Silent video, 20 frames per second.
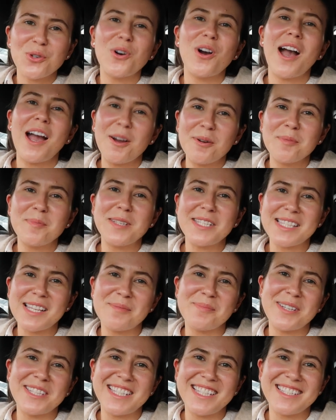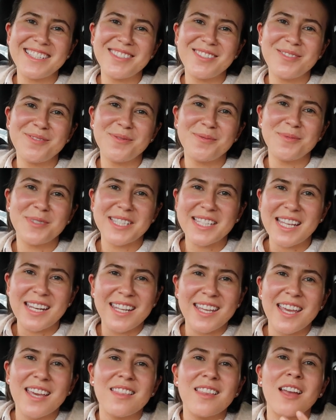I would be someone that was going
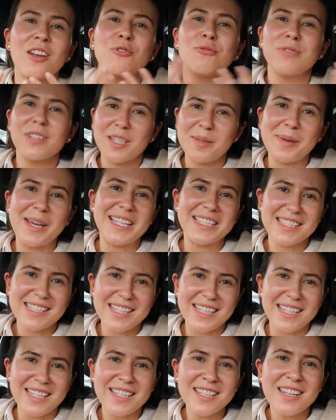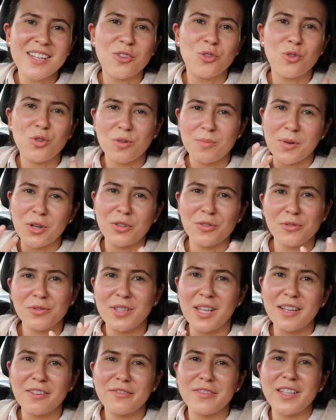to get like really bad skin and hormonal
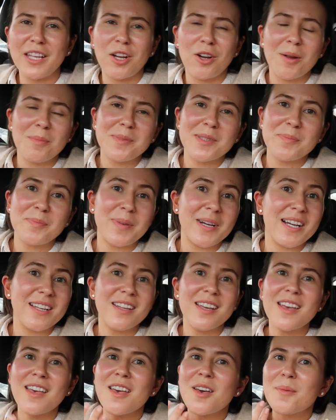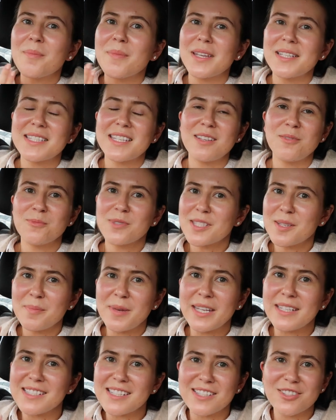like flare-ups, but my skin was
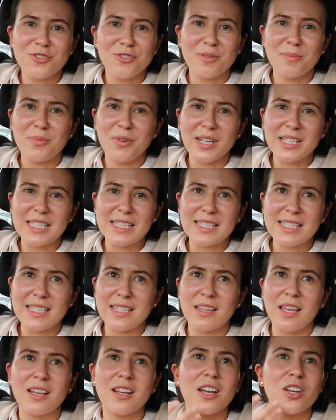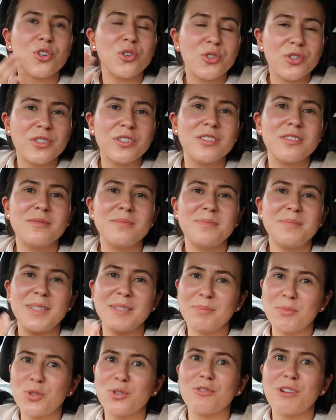amazing during pregnancy. Like I couldn't
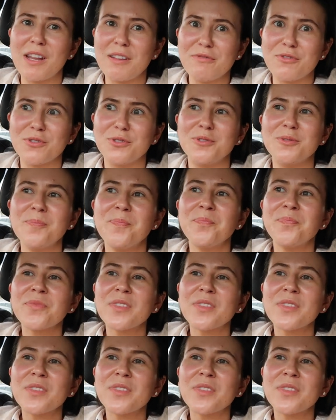be more grateful.